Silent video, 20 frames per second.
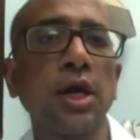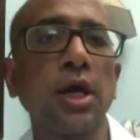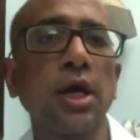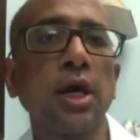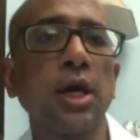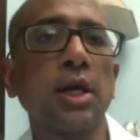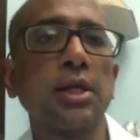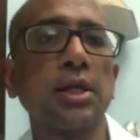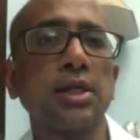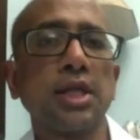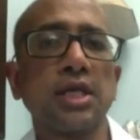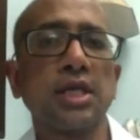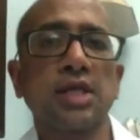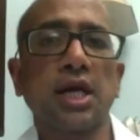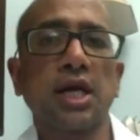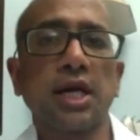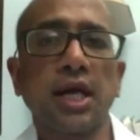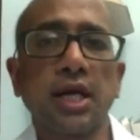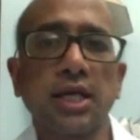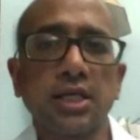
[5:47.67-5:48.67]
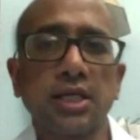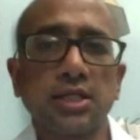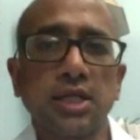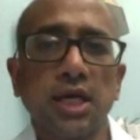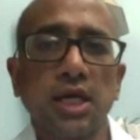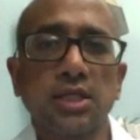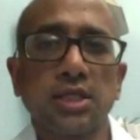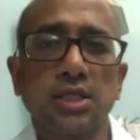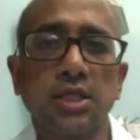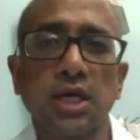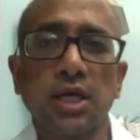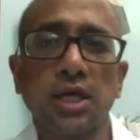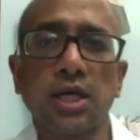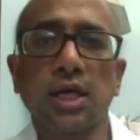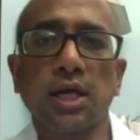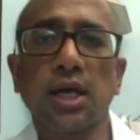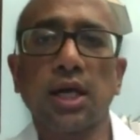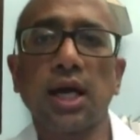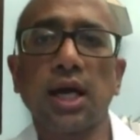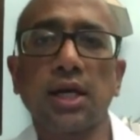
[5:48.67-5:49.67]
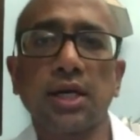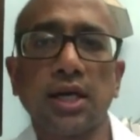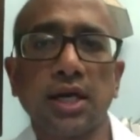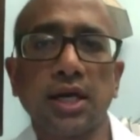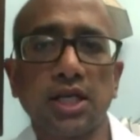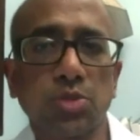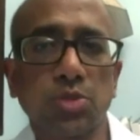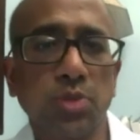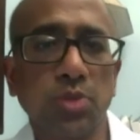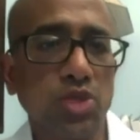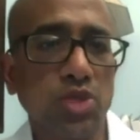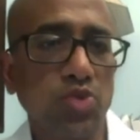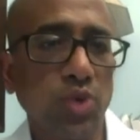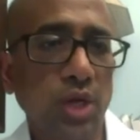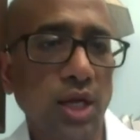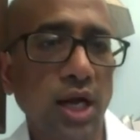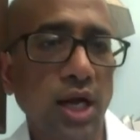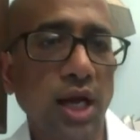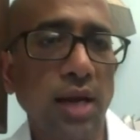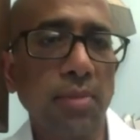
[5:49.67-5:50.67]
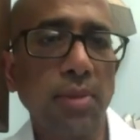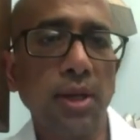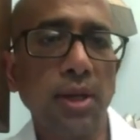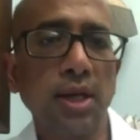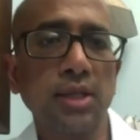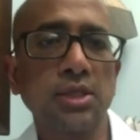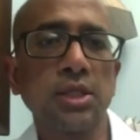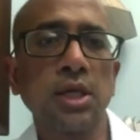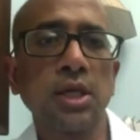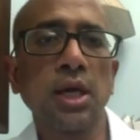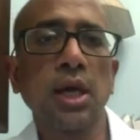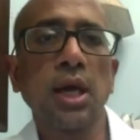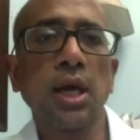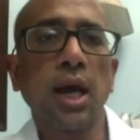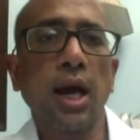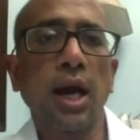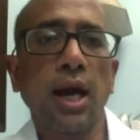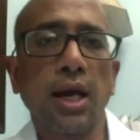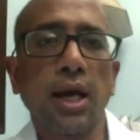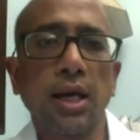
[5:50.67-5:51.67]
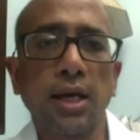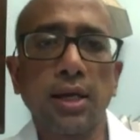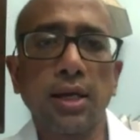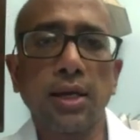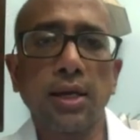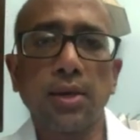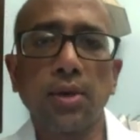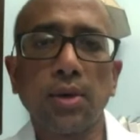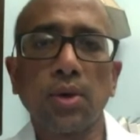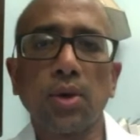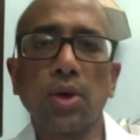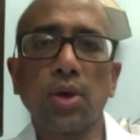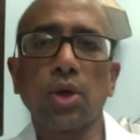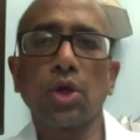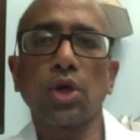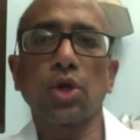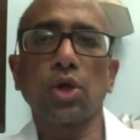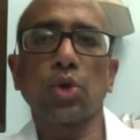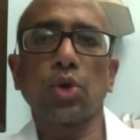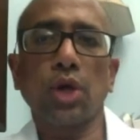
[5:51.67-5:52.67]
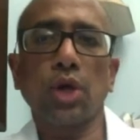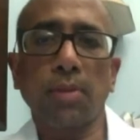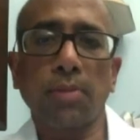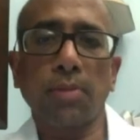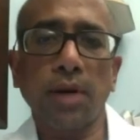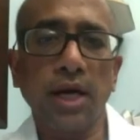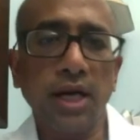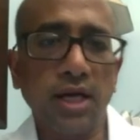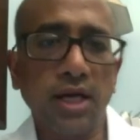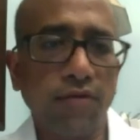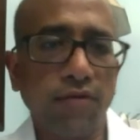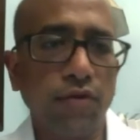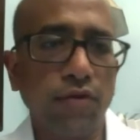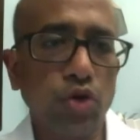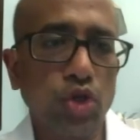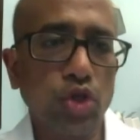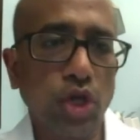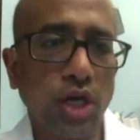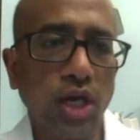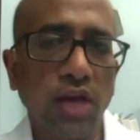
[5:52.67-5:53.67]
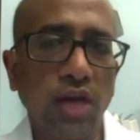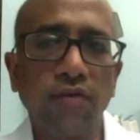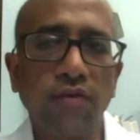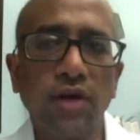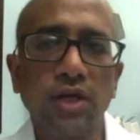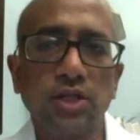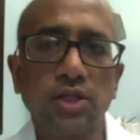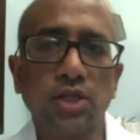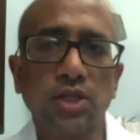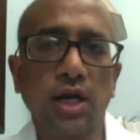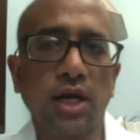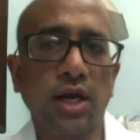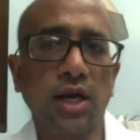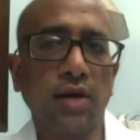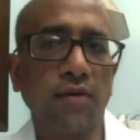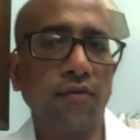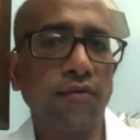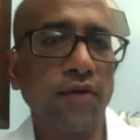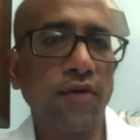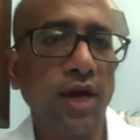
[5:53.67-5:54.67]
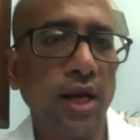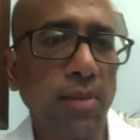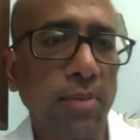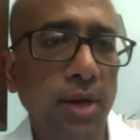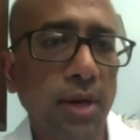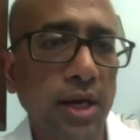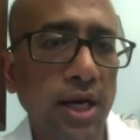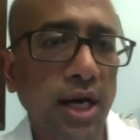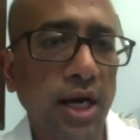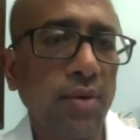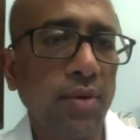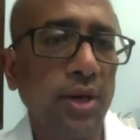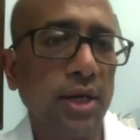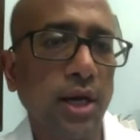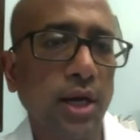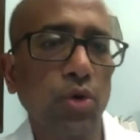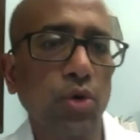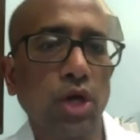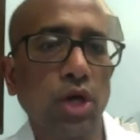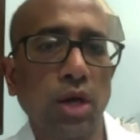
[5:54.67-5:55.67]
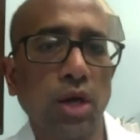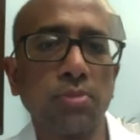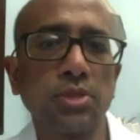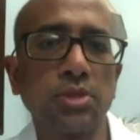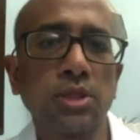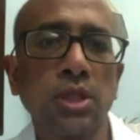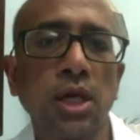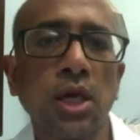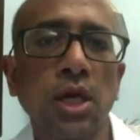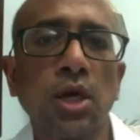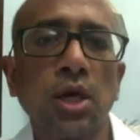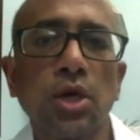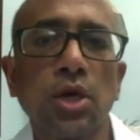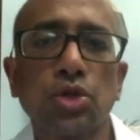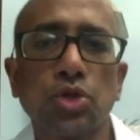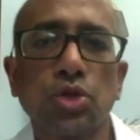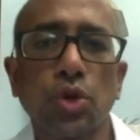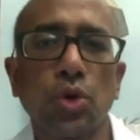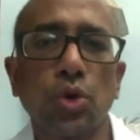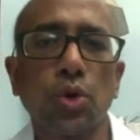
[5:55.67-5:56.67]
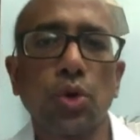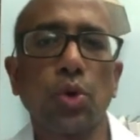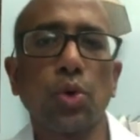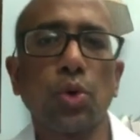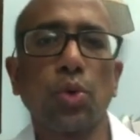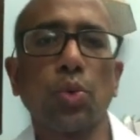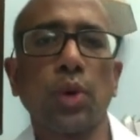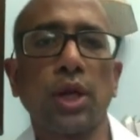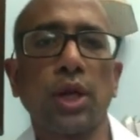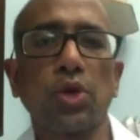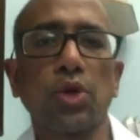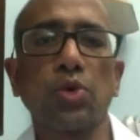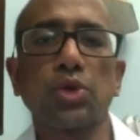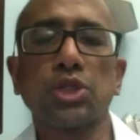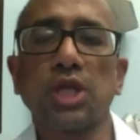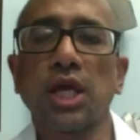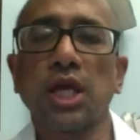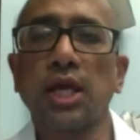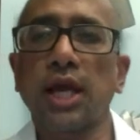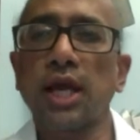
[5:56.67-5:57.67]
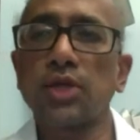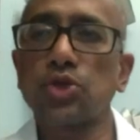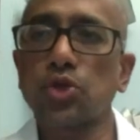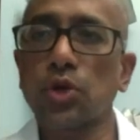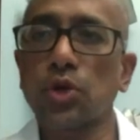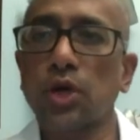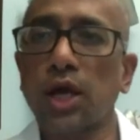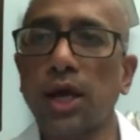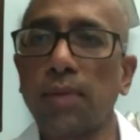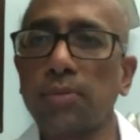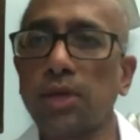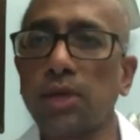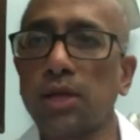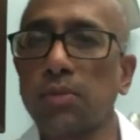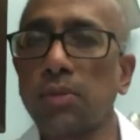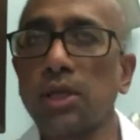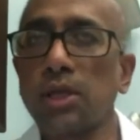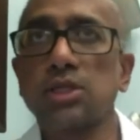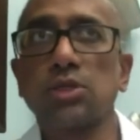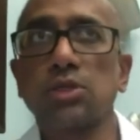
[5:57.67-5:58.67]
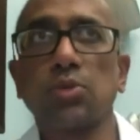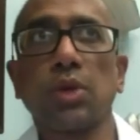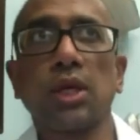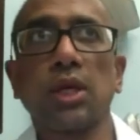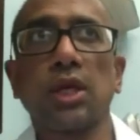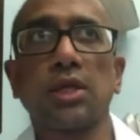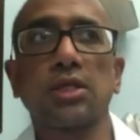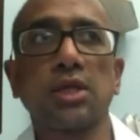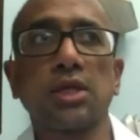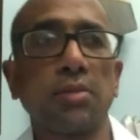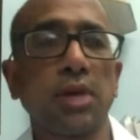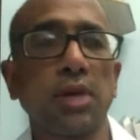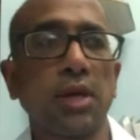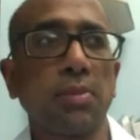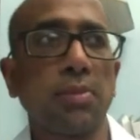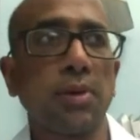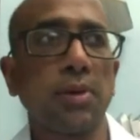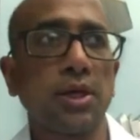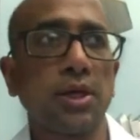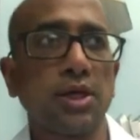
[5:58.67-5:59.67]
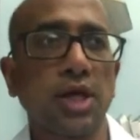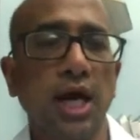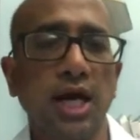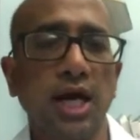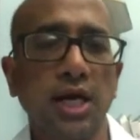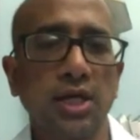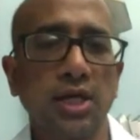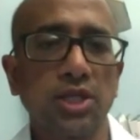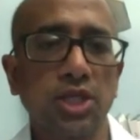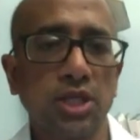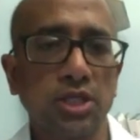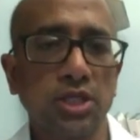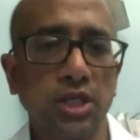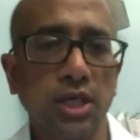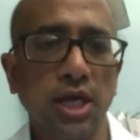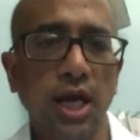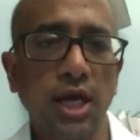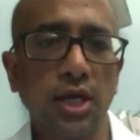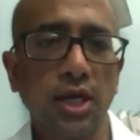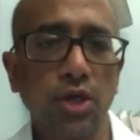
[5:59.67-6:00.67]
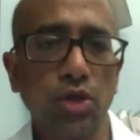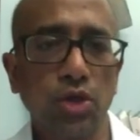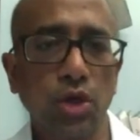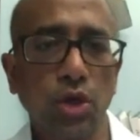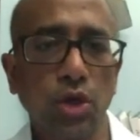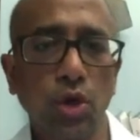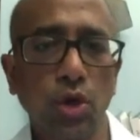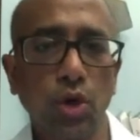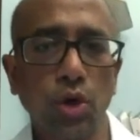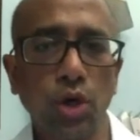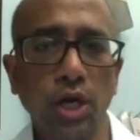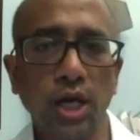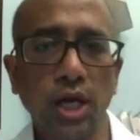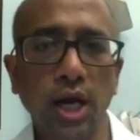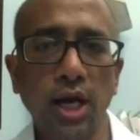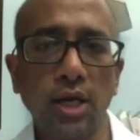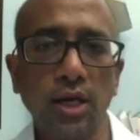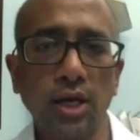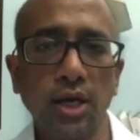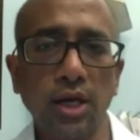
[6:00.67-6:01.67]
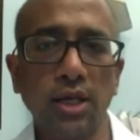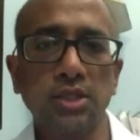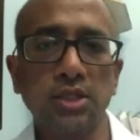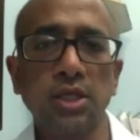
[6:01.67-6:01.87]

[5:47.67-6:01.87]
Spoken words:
these are data sets that are collected as specific labels, and you can predict a future events or a variable relevant outcomes. So when you see an angiogram, that means when somebody injects a dye into the coronary arteries,